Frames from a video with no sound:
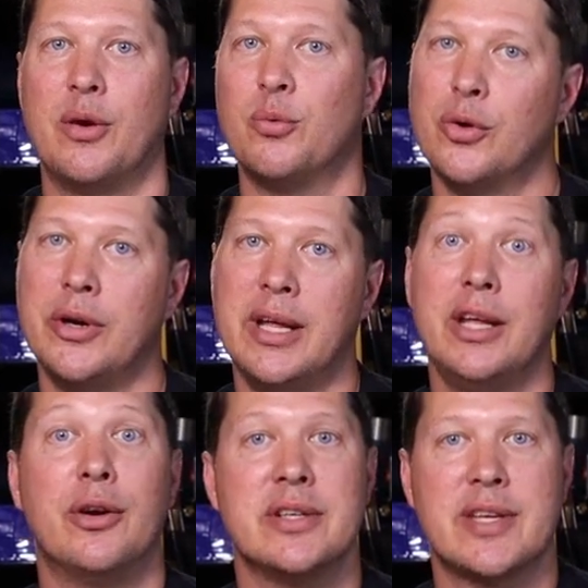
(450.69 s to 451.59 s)

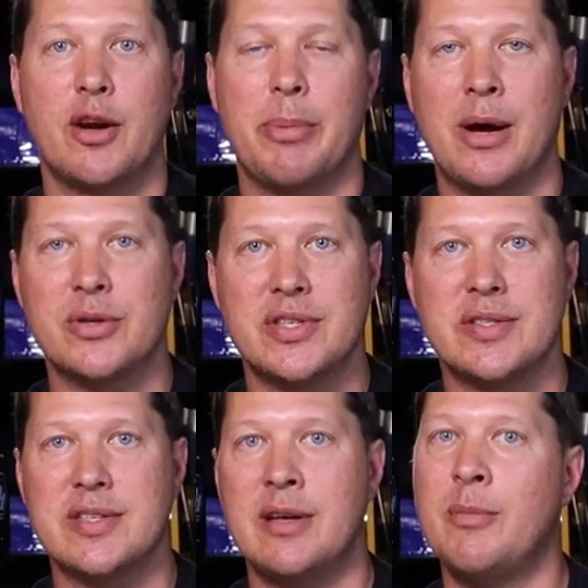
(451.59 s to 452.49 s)
ruining your entire power
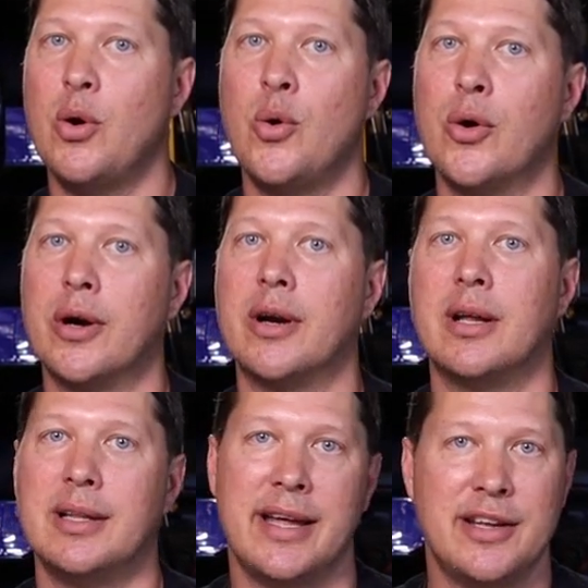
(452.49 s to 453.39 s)
system
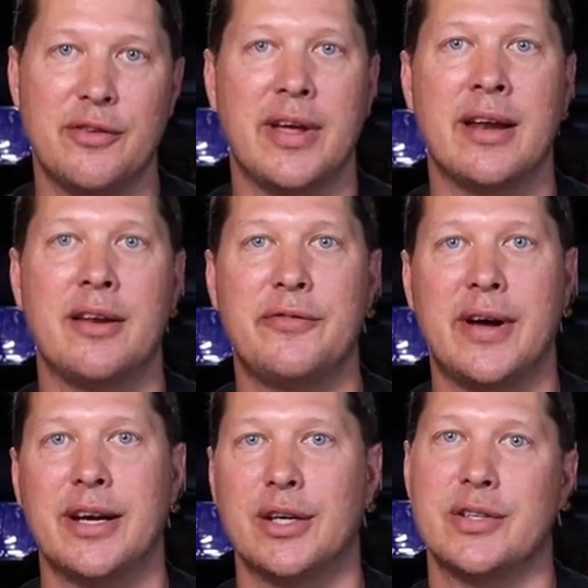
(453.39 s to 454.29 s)
or lighting your van on
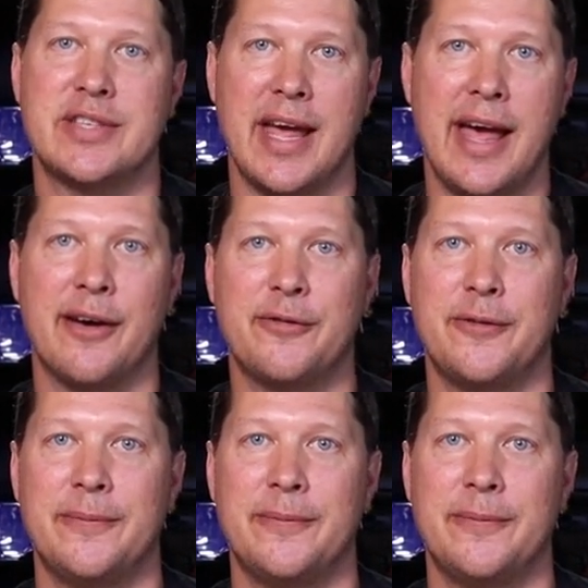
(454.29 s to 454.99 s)
fire to have.